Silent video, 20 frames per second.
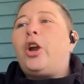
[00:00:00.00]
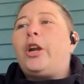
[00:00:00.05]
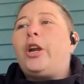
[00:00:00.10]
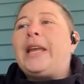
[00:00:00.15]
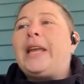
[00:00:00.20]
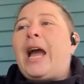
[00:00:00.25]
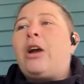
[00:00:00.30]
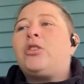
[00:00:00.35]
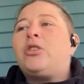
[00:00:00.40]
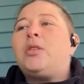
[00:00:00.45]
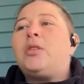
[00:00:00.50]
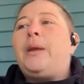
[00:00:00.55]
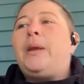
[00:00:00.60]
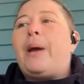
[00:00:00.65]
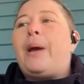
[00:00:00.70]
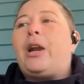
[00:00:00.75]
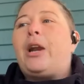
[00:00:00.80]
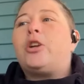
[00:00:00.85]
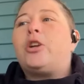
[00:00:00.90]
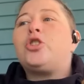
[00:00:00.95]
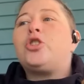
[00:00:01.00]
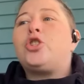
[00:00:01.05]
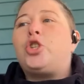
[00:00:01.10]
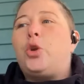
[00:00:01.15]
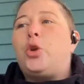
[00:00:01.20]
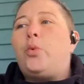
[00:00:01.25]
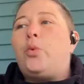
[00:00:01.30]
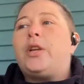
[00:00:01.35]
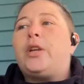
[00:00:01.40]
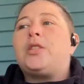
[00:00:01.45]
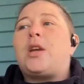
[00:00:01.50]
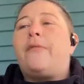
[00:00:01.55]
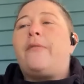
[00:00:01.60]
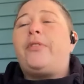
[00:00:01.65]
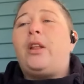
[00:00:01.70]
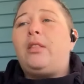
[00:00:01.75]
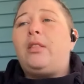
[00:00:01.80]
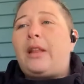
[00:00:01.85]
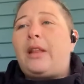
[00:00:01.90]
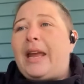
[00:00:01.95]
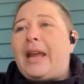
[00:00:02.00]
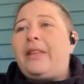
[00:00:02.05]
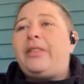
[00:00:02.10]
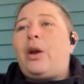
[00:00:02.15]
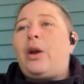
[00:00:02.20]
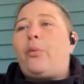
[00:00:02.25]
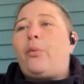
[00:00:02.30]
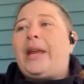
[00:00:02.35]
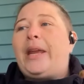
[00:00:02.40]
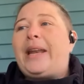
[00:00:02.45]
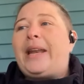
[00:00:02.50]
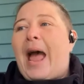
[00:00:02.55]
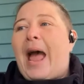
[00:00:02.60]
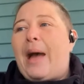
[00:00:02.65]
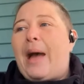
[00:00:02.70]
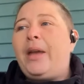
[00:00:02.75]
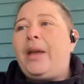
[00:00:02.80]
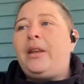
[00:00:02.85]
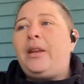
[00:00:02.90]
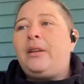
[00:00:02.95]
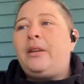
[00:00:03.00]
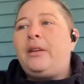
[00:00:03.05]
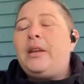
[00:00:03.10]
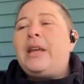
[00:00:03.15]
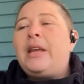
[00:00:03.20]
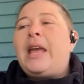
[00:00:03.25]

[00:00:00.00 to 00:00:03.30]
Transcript: to learning how to be better stewards of the land that we inhabit,